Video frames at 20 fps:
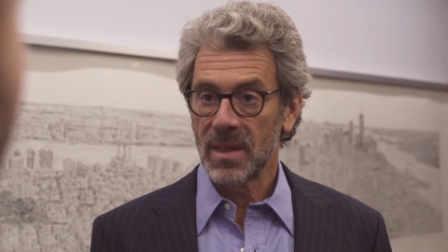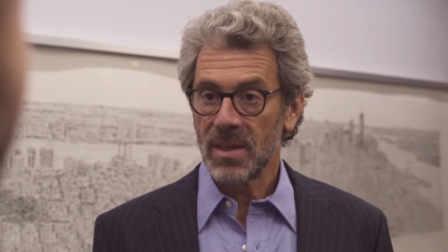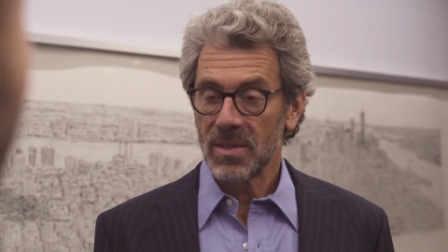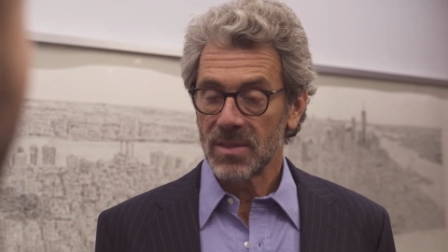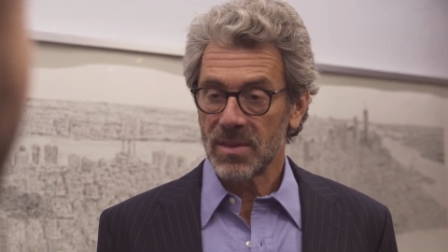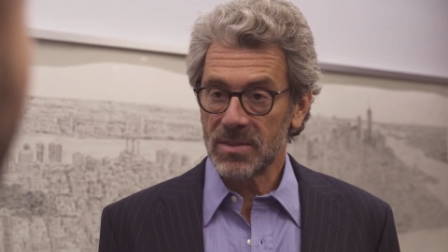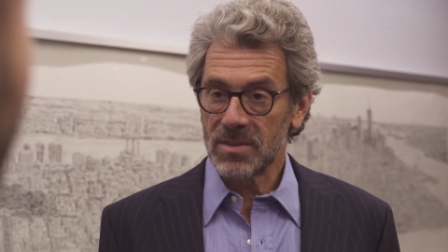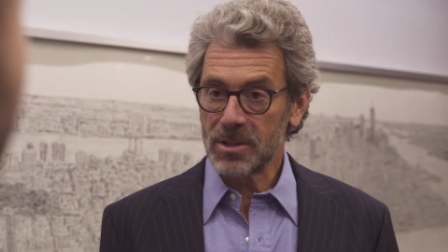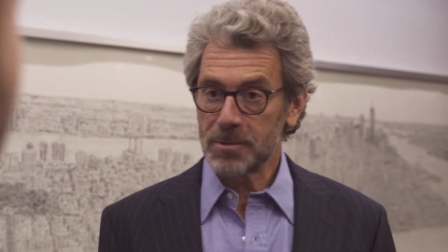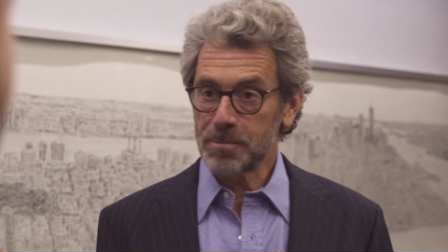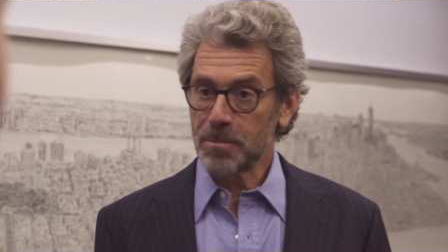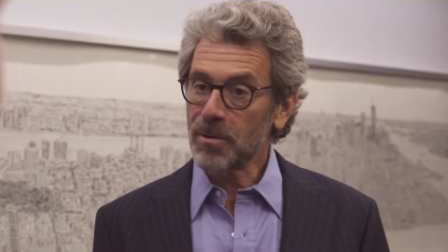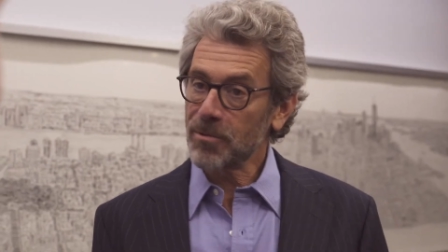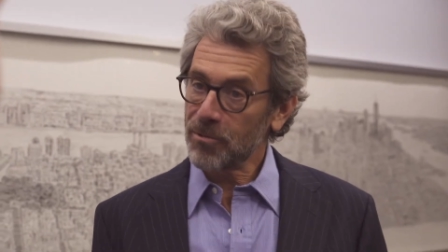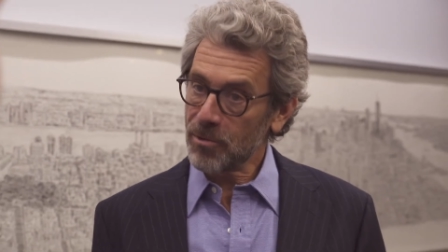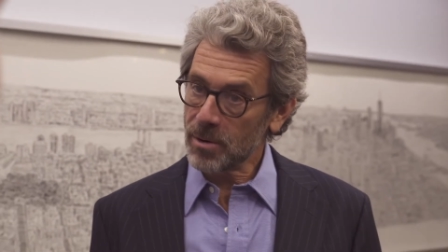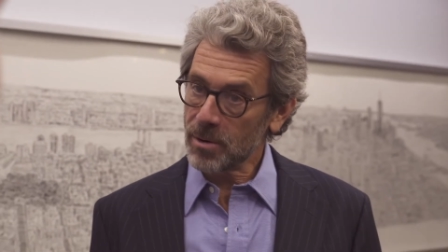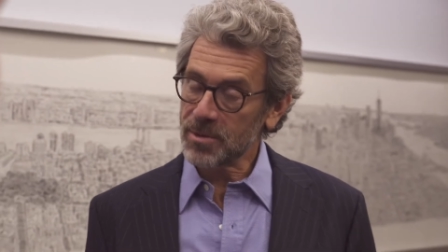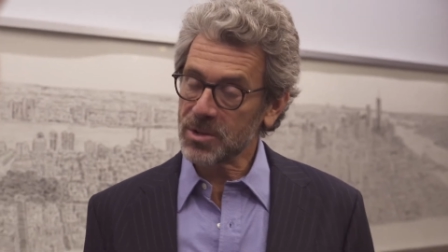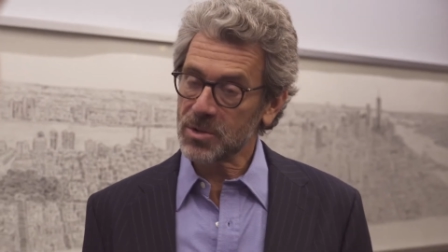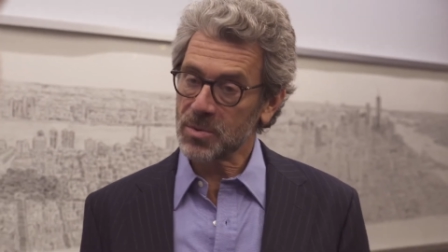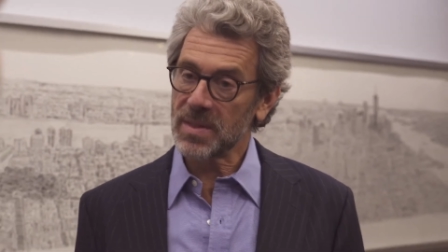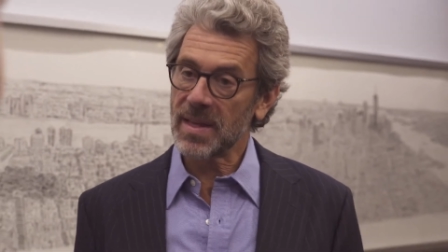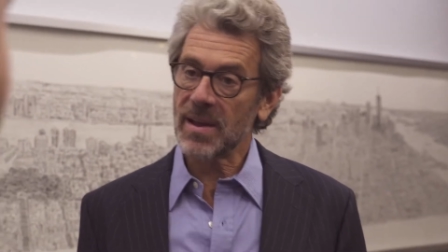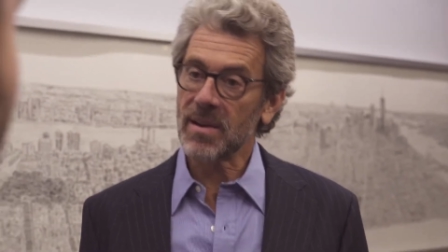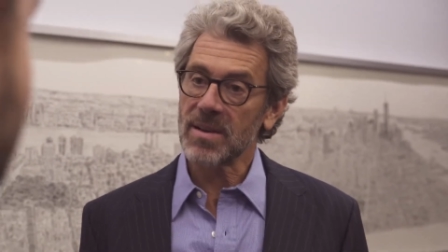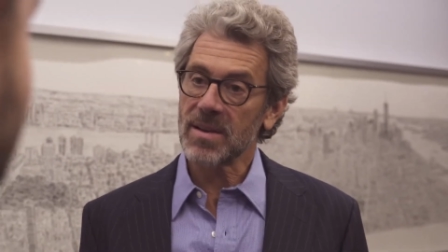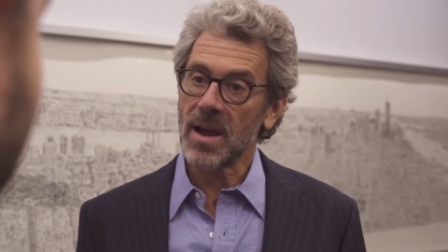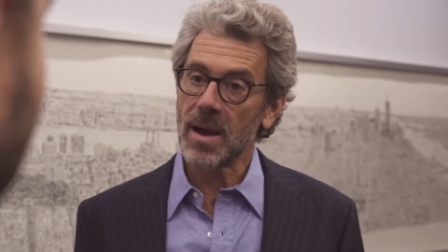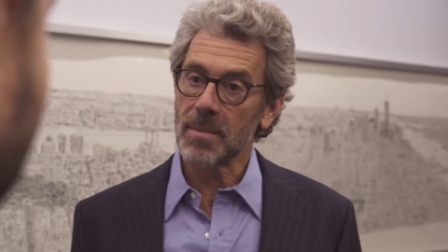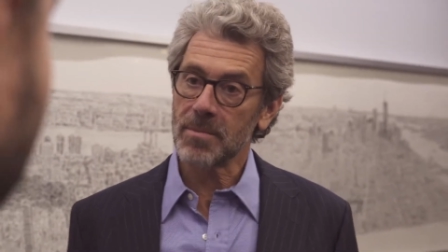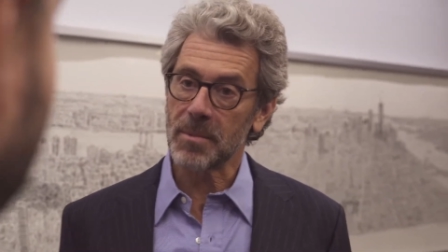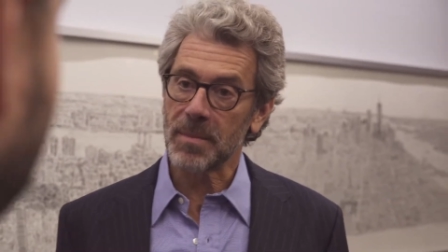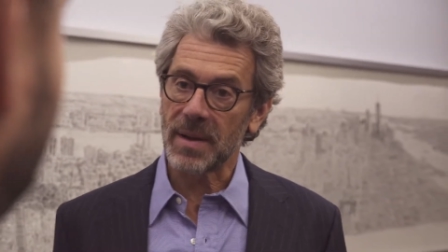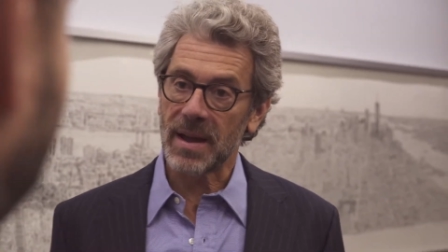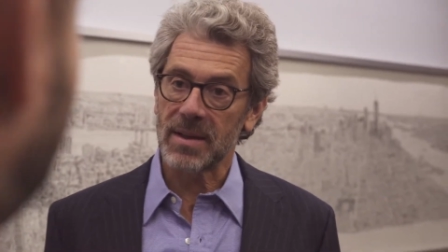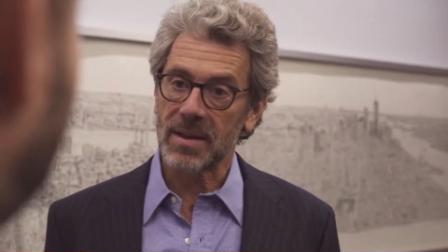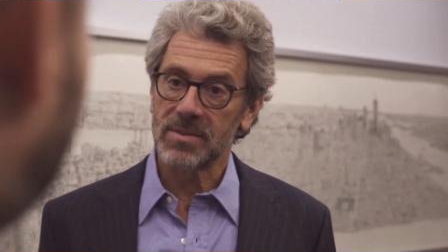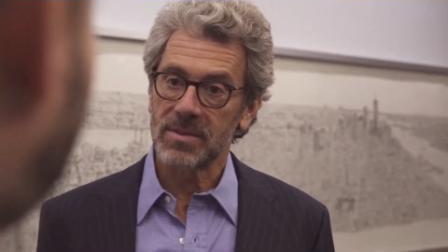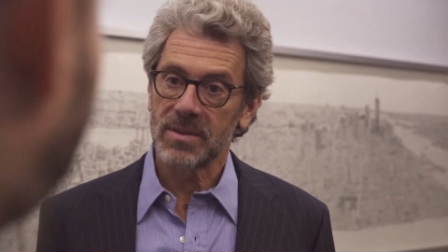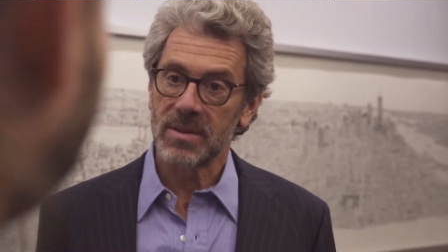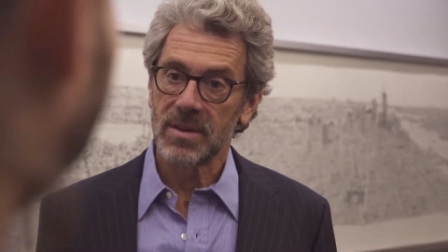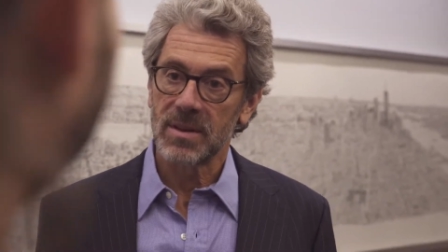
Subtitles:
This is performance without compromise.